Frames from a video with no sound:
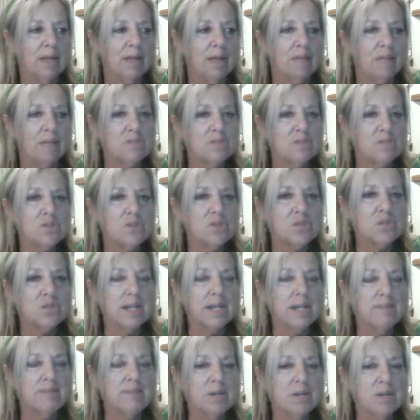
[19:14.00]
Does
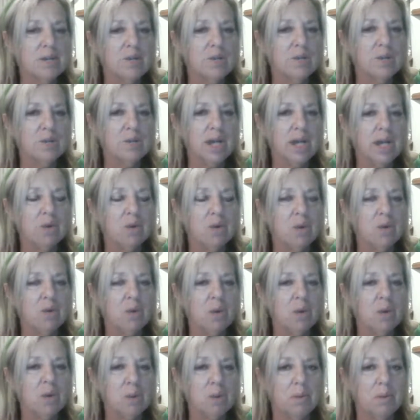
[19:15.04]
your TV or your
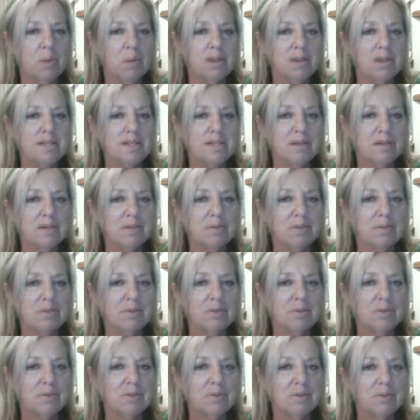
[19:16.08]
kettle go on by itself?
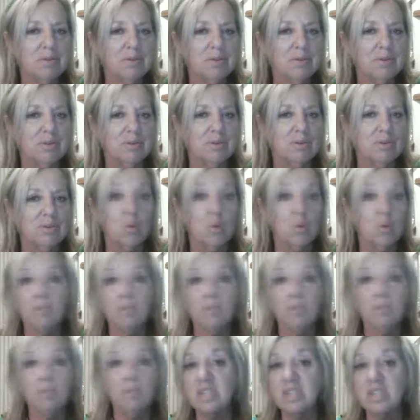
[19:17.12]
Or
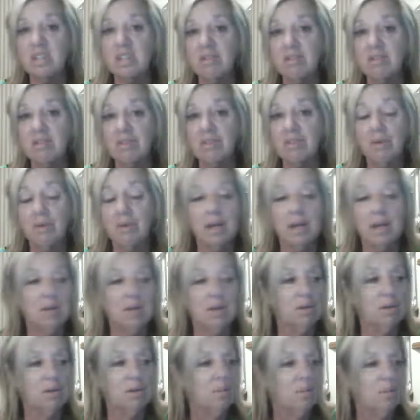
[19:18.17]
music, the
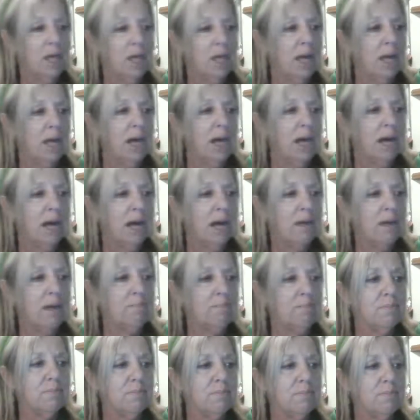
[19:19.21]
radio?
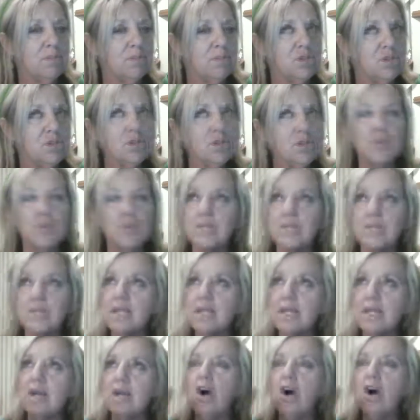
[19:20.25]
Do you
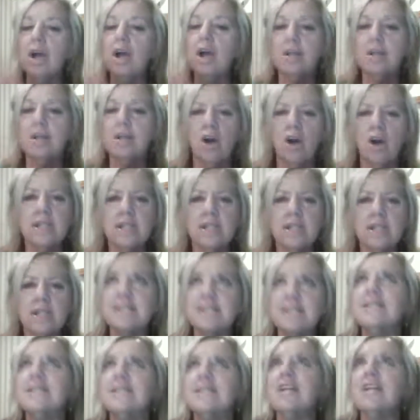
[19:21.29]
see, I tend
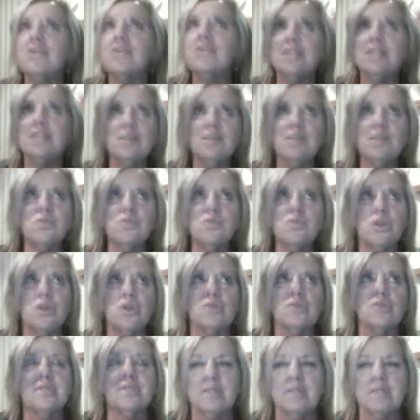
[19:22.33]
to see lots of little
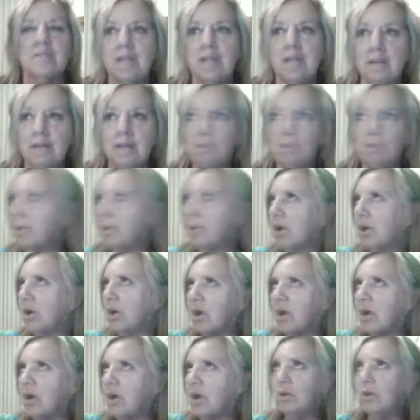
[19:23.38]
dots, but when I
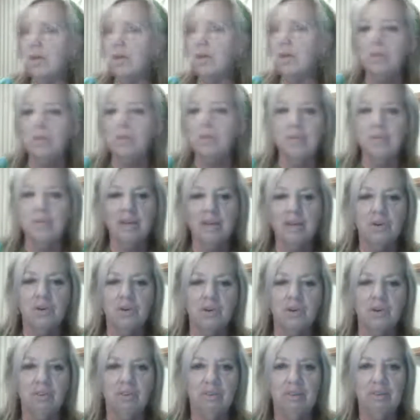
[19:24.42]
go to look at them, they're
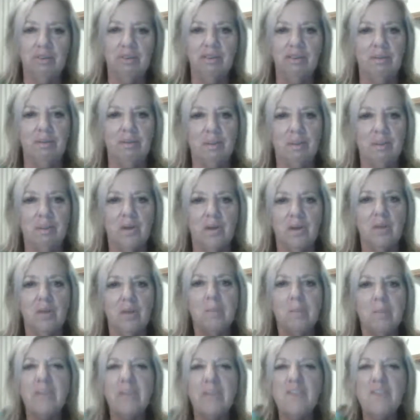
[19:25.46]
gone. I know,
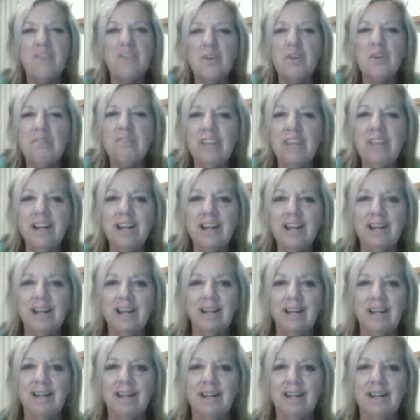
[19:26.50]
but they've got a feeling.